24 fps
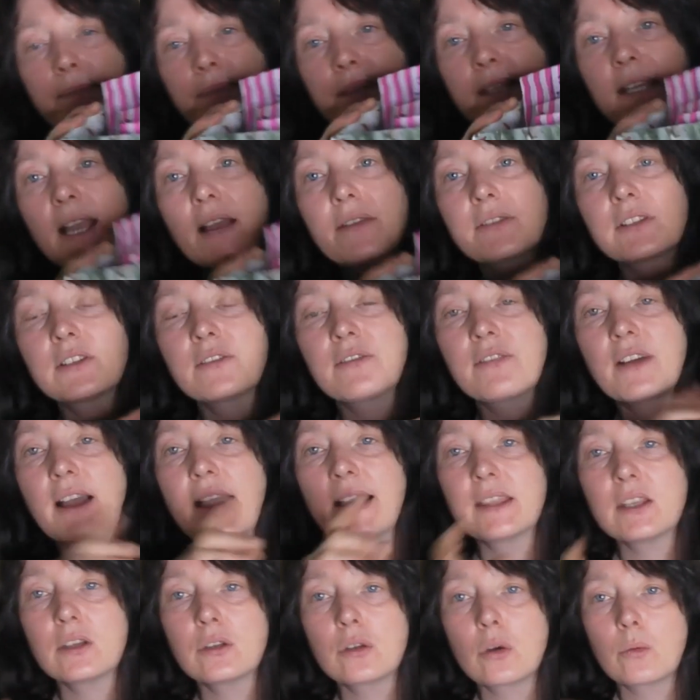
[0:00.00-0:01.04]
and you have to
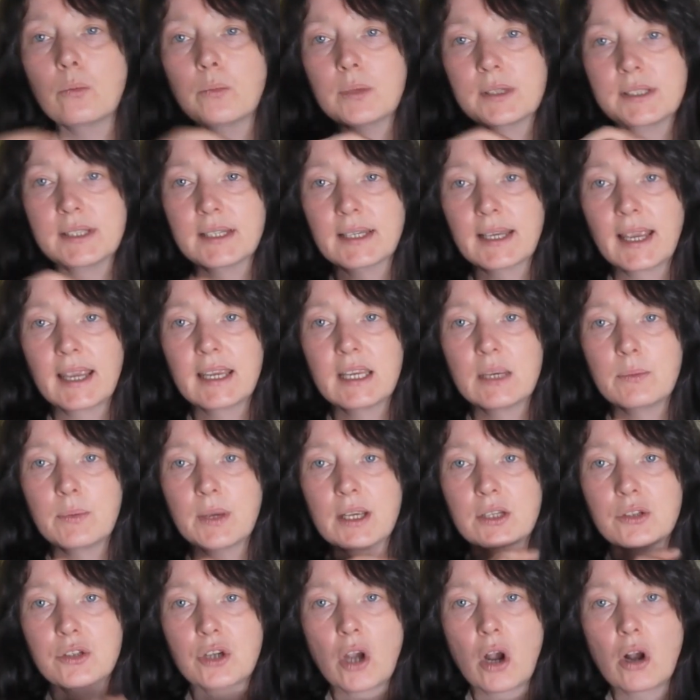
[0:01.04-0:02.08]
find the number to get your
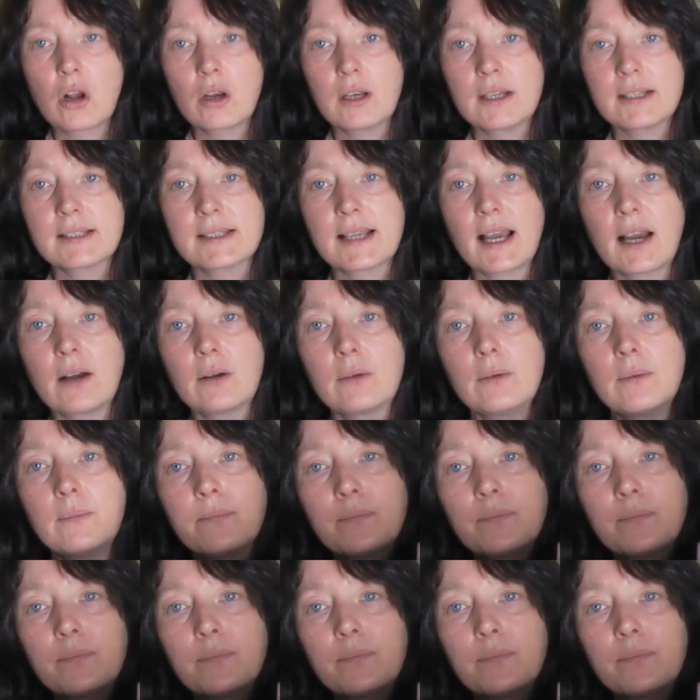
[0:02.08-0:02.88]
bit of chocolate out.